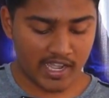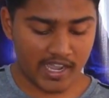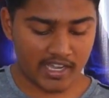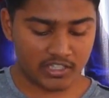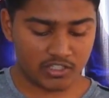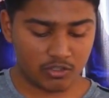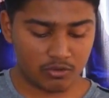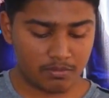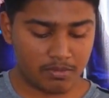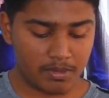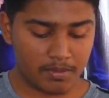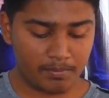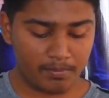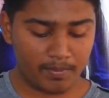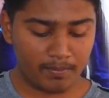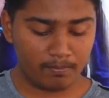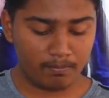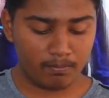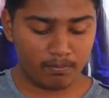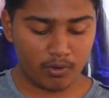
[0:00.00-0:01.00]
has to be
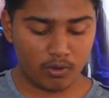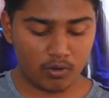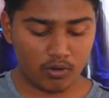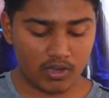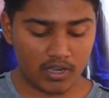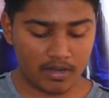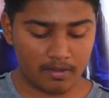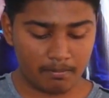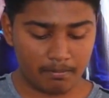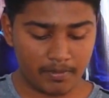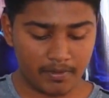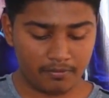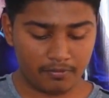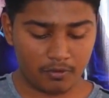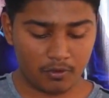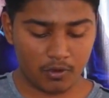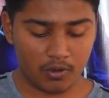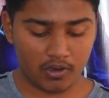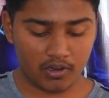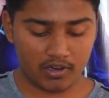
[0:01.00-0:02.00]
broken
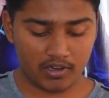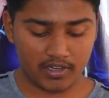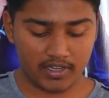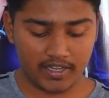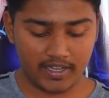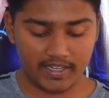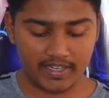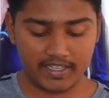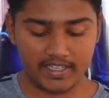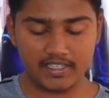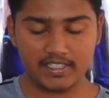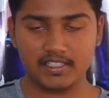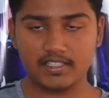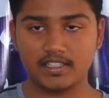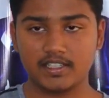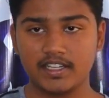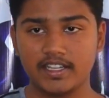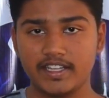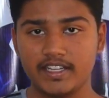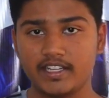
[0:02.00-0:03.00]
before it is
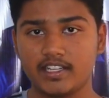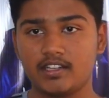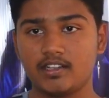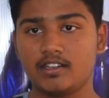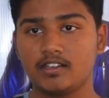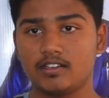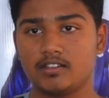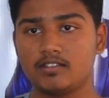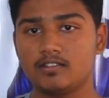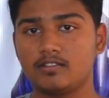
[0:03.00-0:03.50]
eaten?